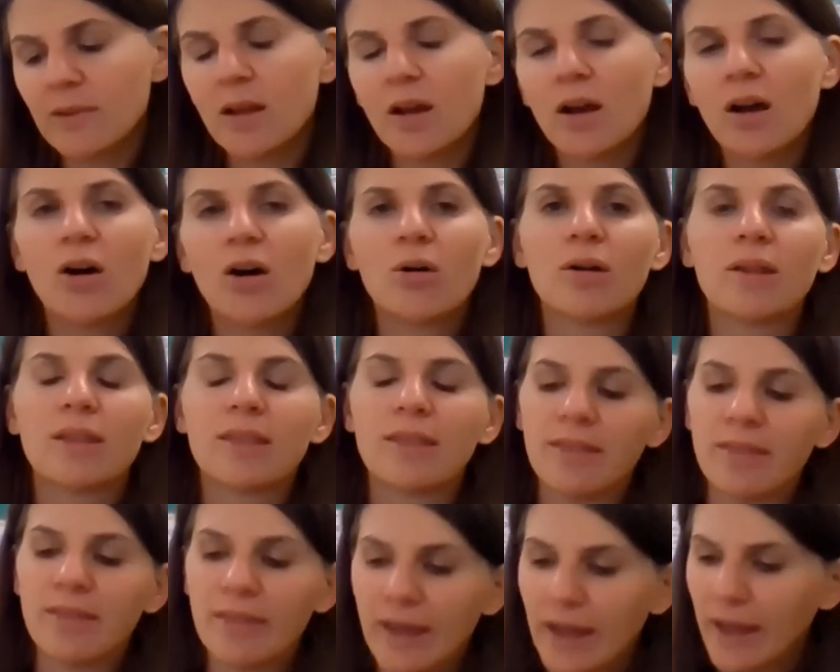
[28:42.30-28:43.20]
Oh,
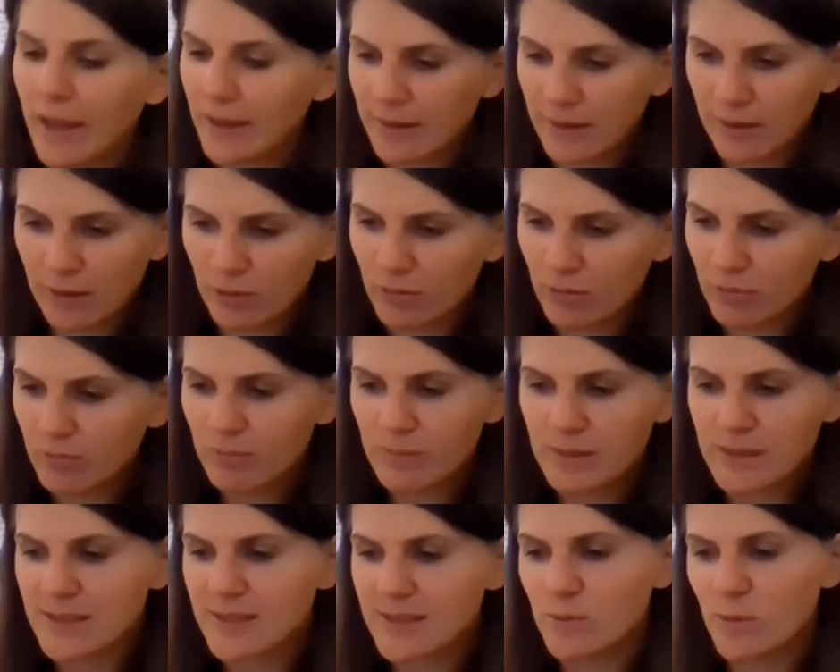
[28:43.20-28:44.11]
thank you,
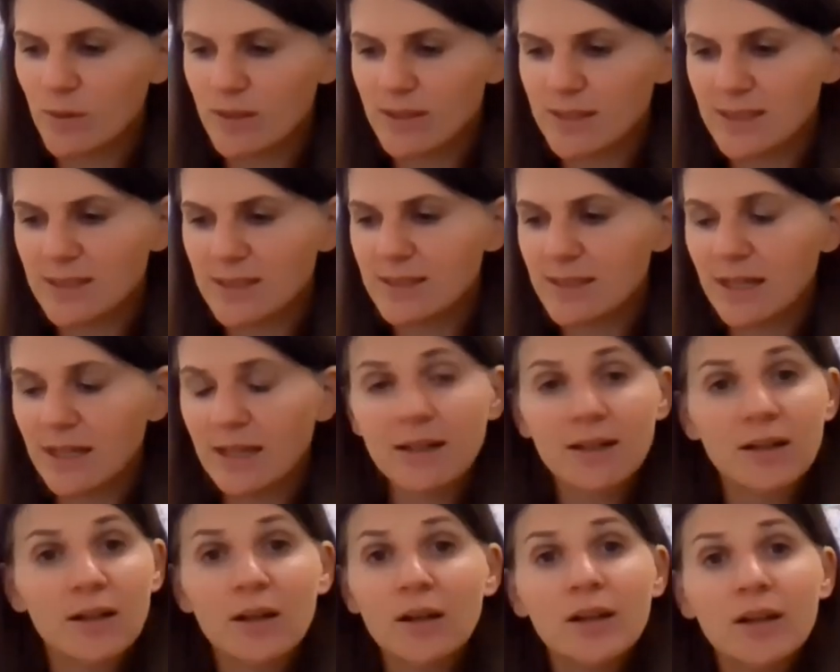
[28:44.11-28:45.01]
Mrs. Whatsit said.
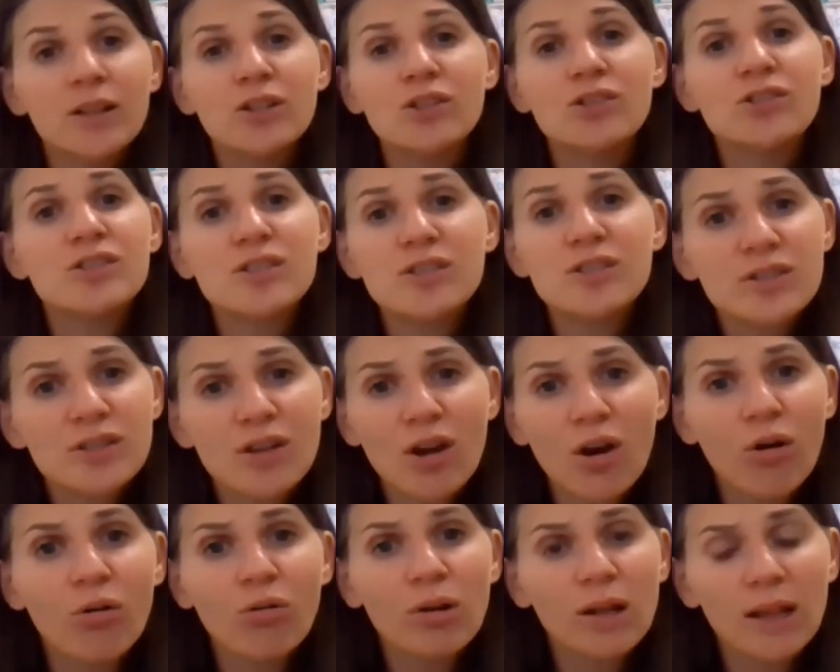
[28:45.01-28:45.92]
You're
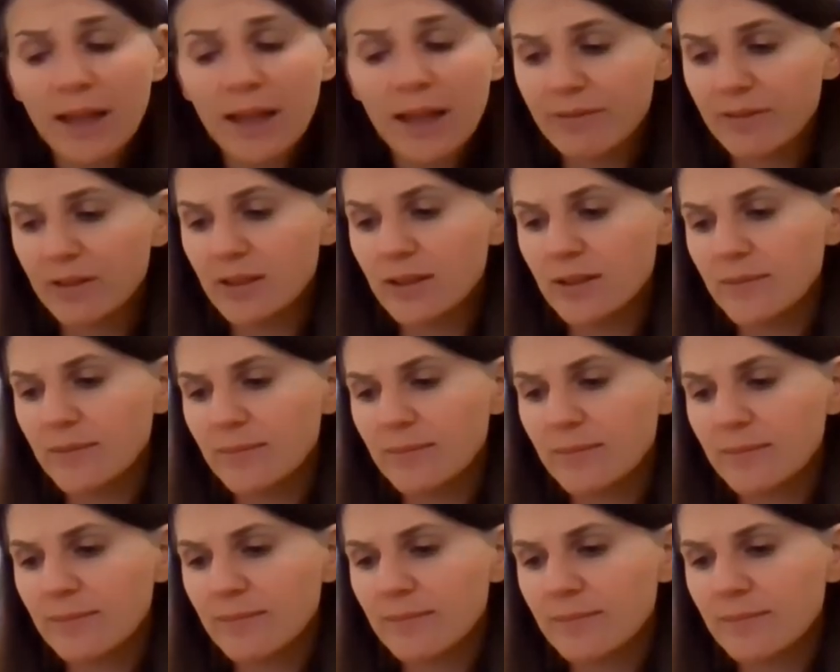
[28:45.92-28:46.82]
so clever.
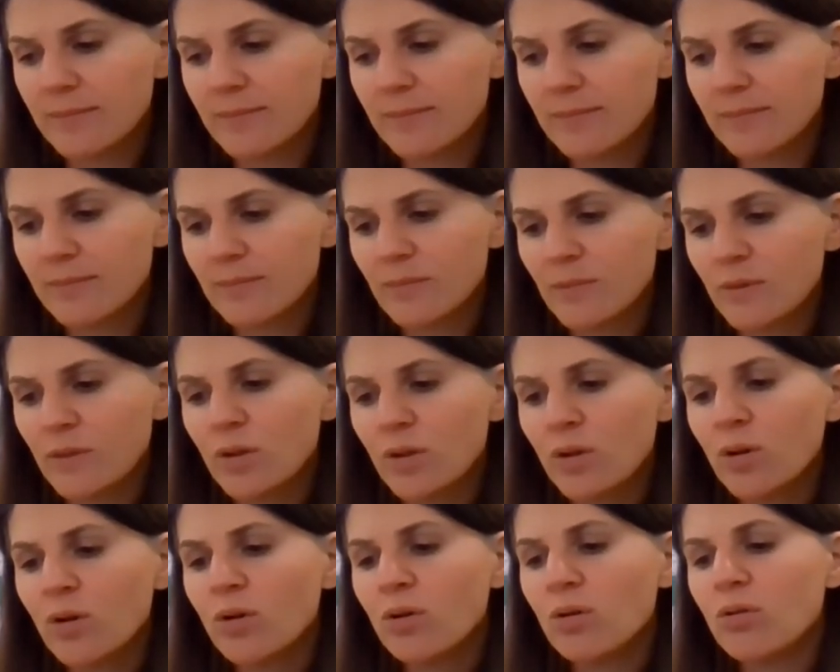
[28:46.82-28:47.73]

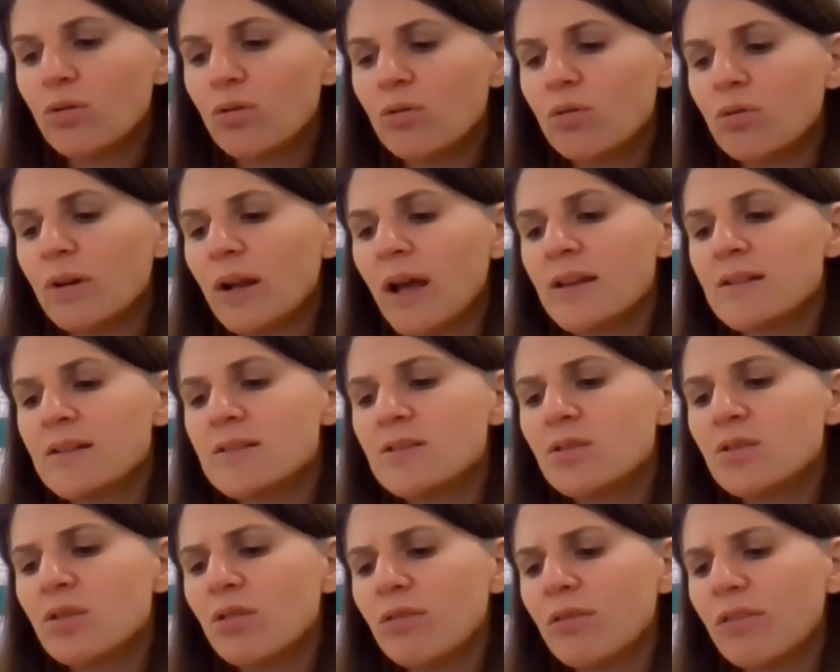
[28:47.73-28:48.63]
Un
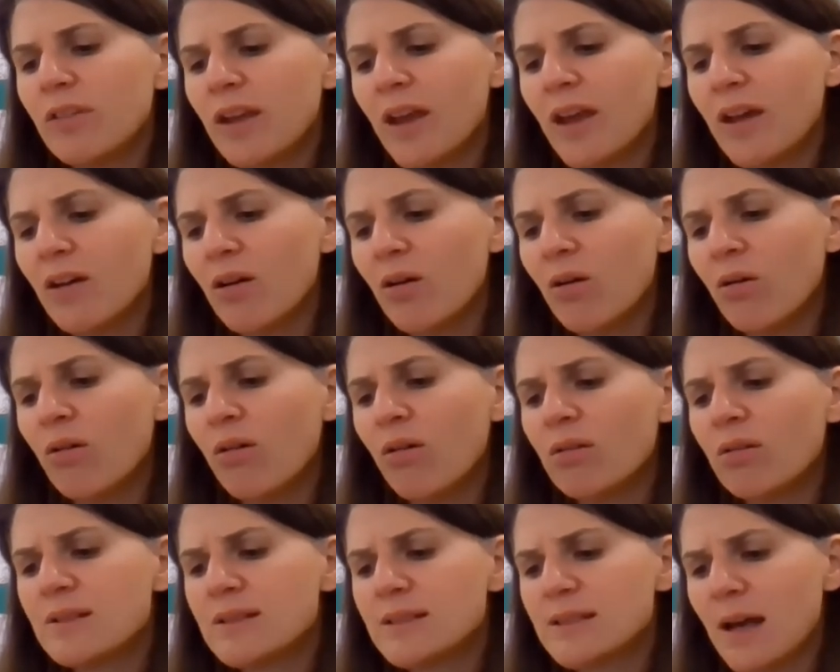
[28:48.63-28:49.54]
asno
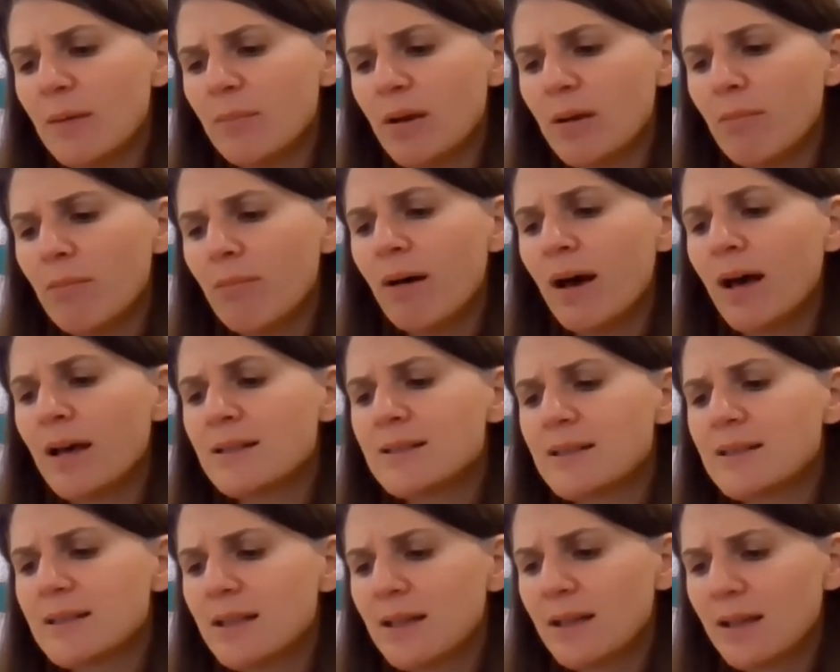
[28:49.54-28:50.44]
viejo sabe
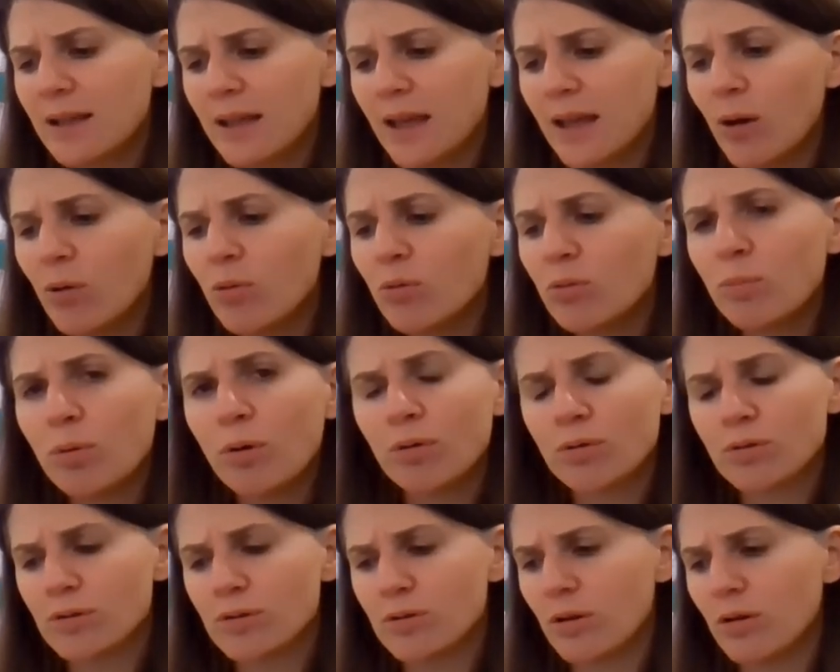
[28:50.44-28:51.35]
más que un
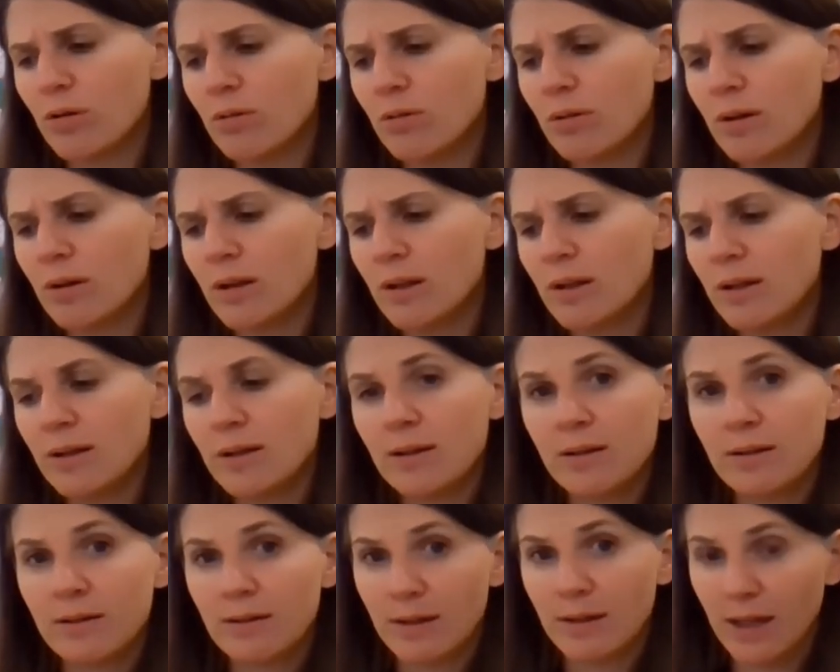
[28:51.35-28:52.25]
potro.
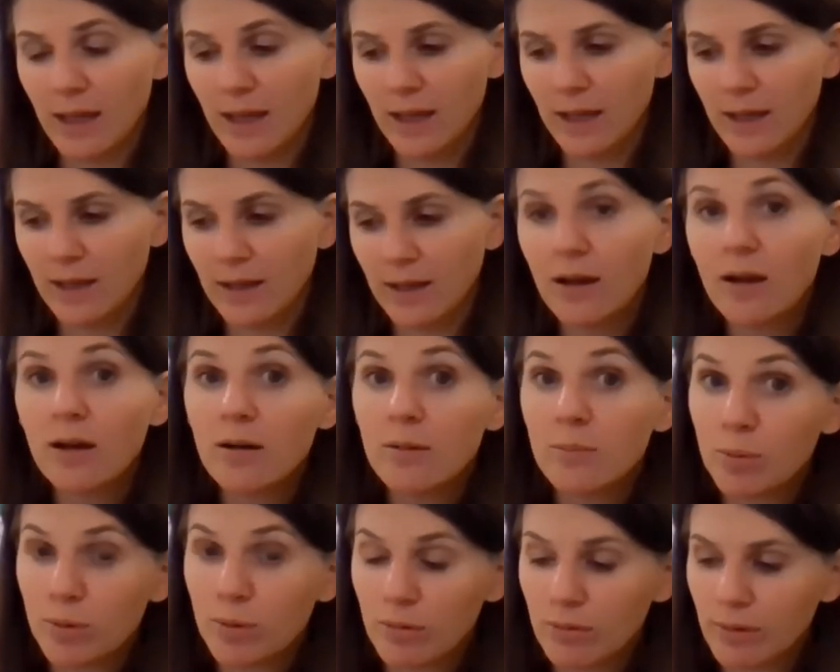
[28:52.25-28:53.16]
A.
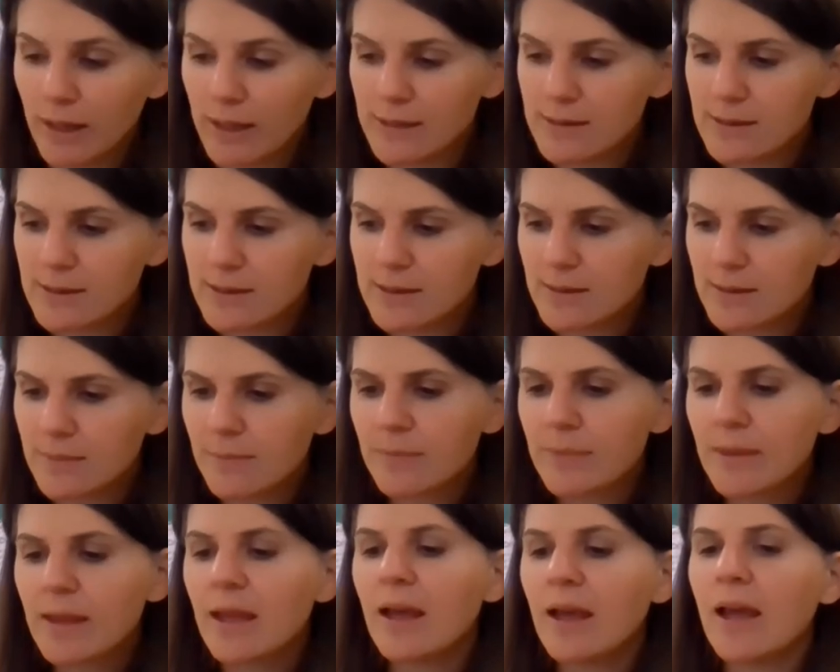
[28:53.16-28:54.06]
Perez.
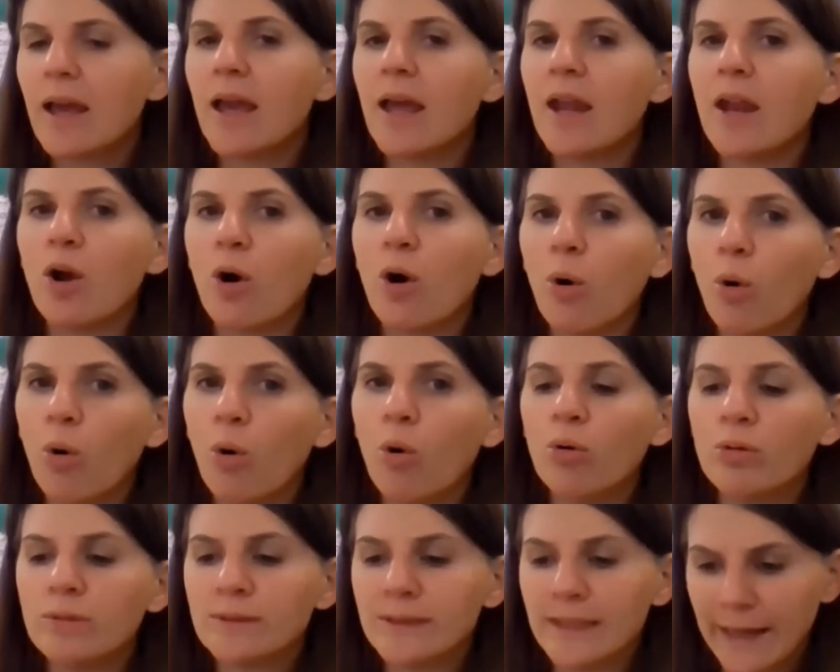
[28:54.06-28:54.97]
An
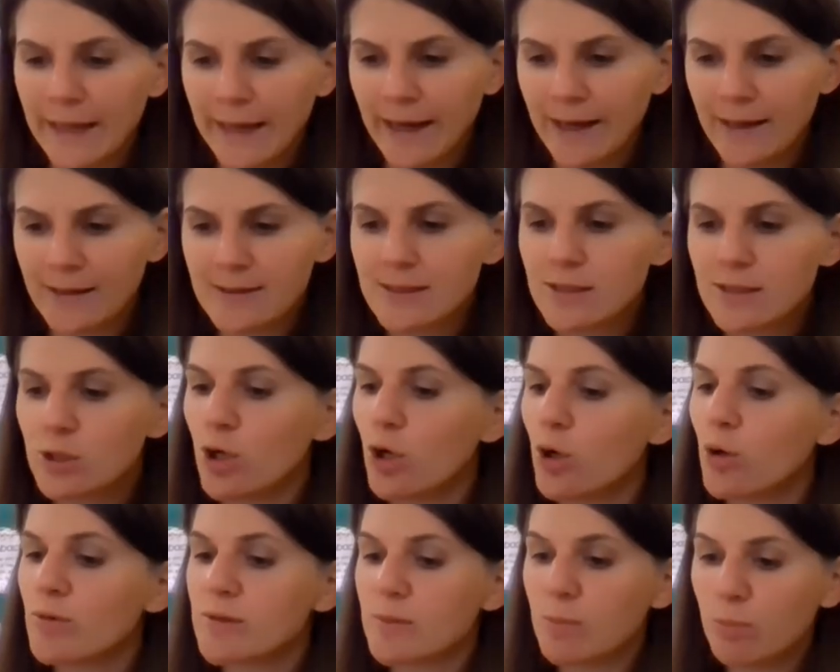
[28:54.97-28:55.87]
old ass
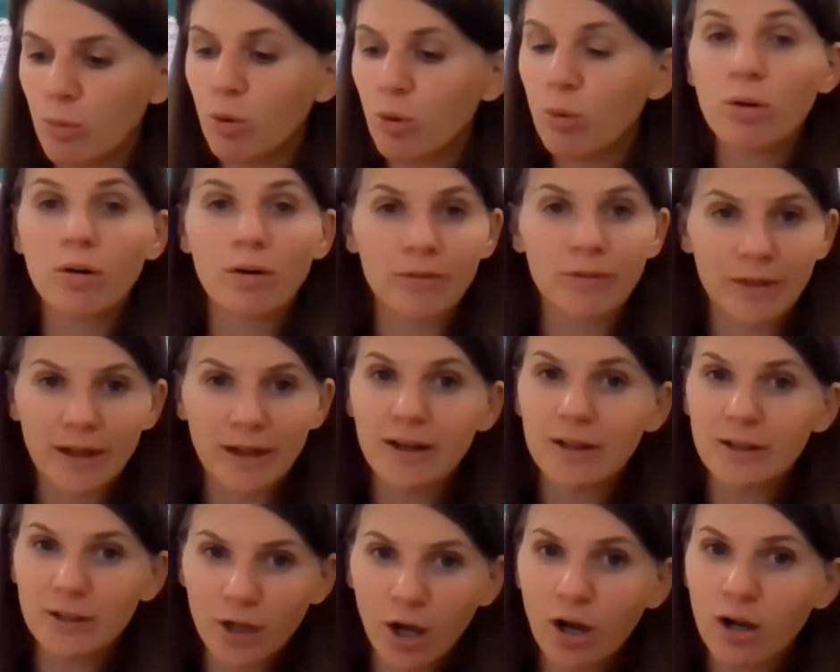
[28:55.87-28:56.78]
knows more than a
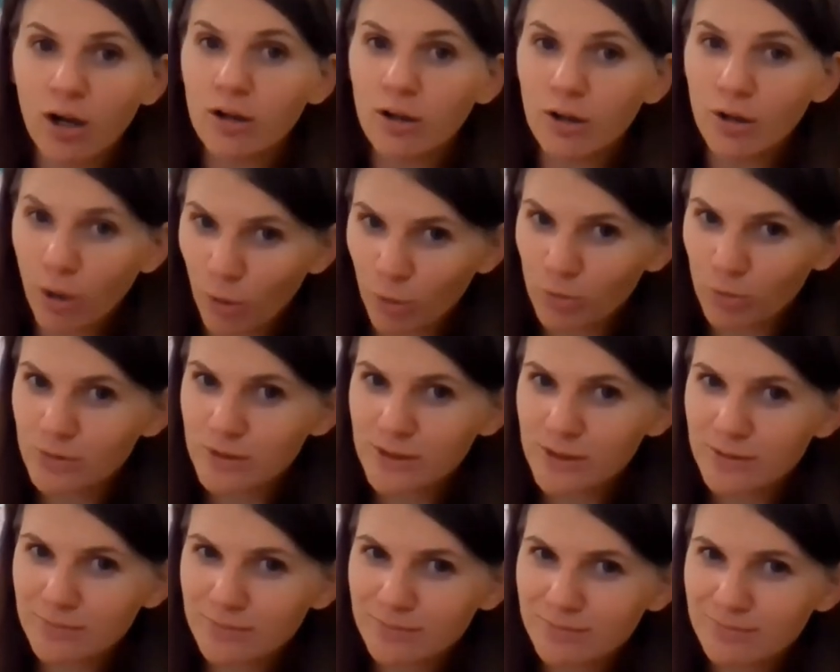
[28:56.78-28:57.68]
young colt.